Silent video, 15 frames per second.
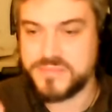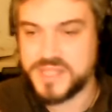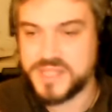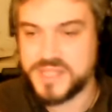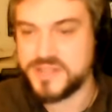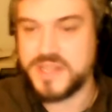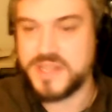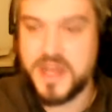
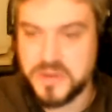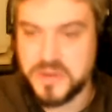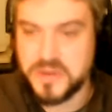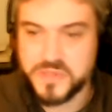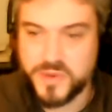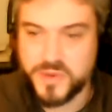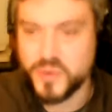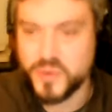
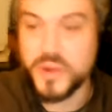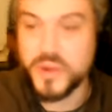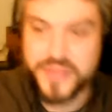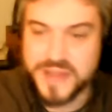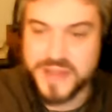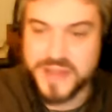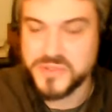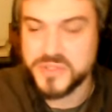$60 per $1,000
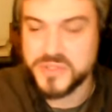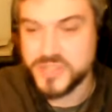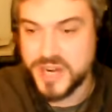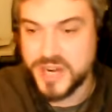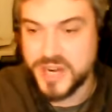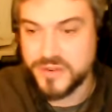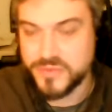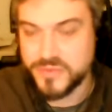
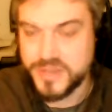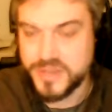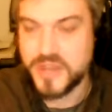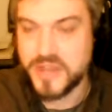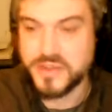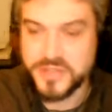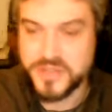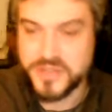
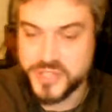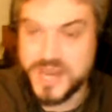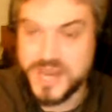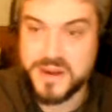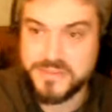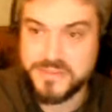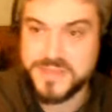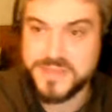
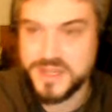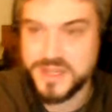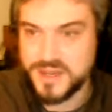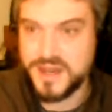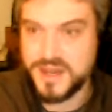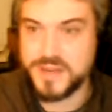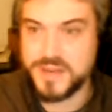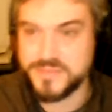share,
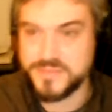6%